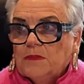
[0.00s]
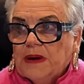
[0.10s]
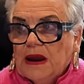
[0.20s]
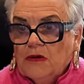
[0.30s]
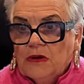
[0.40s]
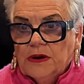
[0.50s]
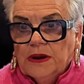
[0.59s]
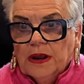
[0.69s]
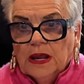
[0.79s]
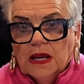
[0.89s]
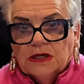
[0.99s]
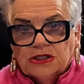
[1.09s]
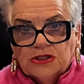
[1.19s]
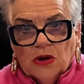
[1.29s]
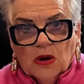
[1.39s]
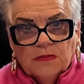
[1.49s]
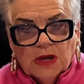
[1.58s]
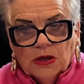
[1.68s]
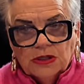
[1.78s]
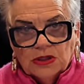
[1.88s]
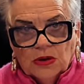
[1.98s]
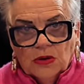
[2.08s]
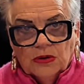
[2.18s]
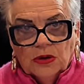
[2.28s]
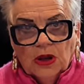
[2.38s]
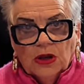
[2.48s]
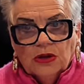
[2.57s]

apparent as time goes on.